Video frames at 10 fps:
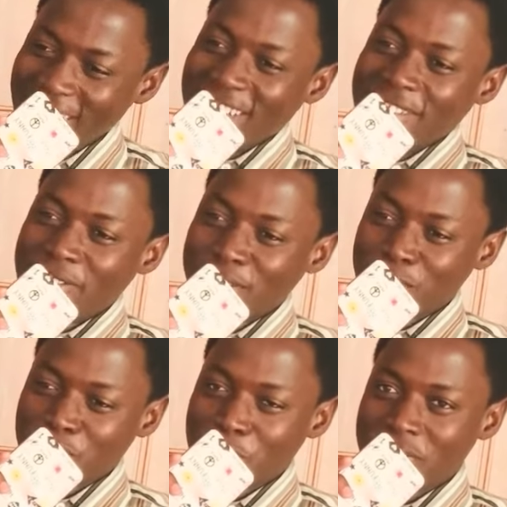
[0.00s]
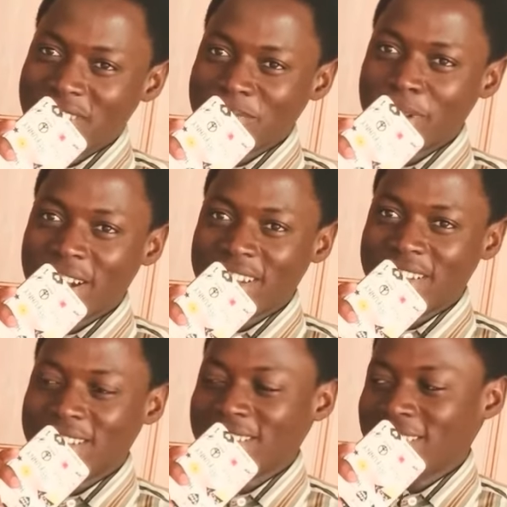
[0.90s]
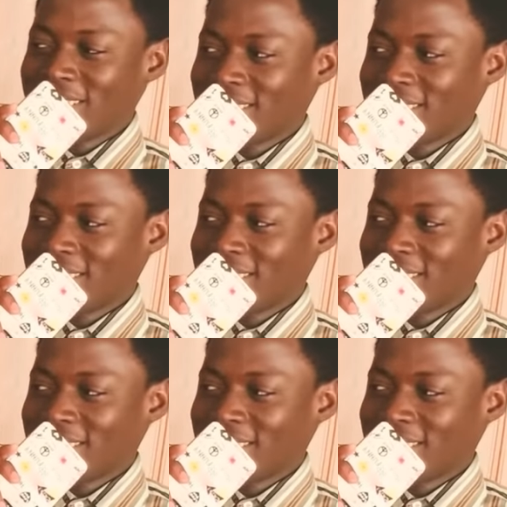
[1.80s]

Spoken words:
First of all, what is market in Hindi?